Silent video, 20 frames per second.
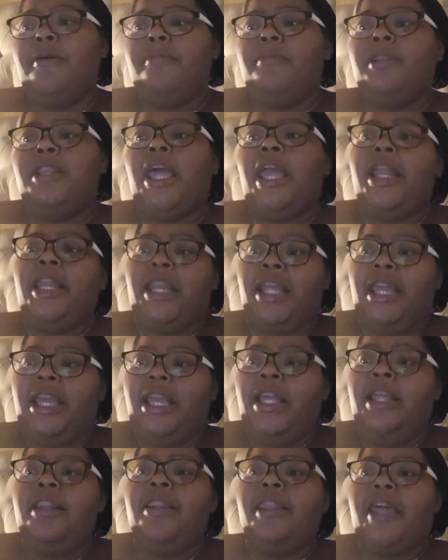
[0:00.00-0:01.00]
They
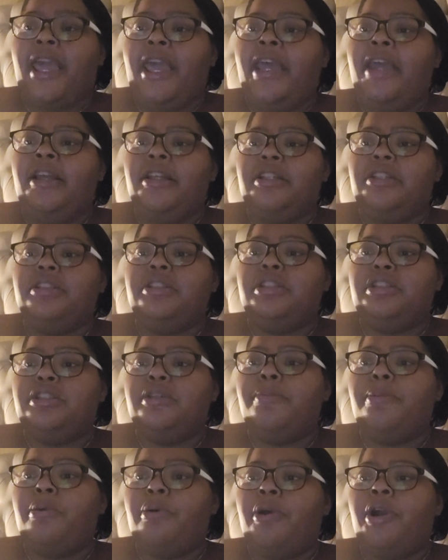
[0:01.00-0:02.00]
need that
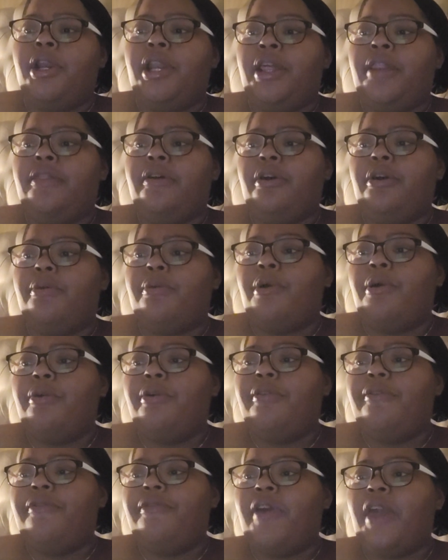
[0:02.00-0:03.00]
support in the
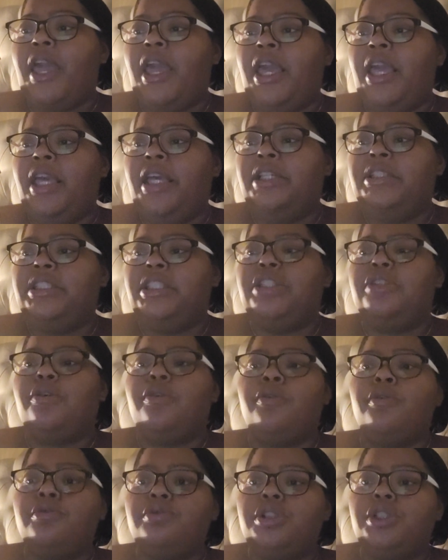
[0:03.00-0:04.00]
heroic phase. It's
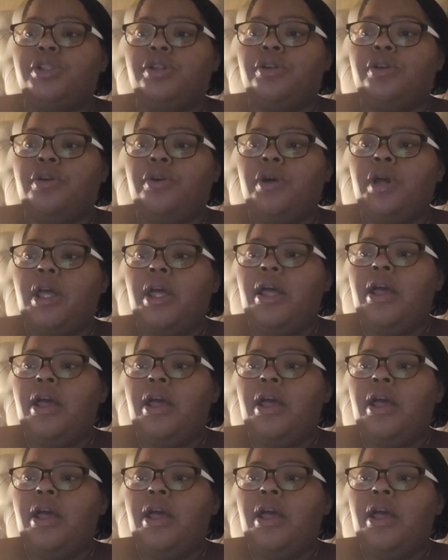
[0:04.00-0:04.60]
crucial.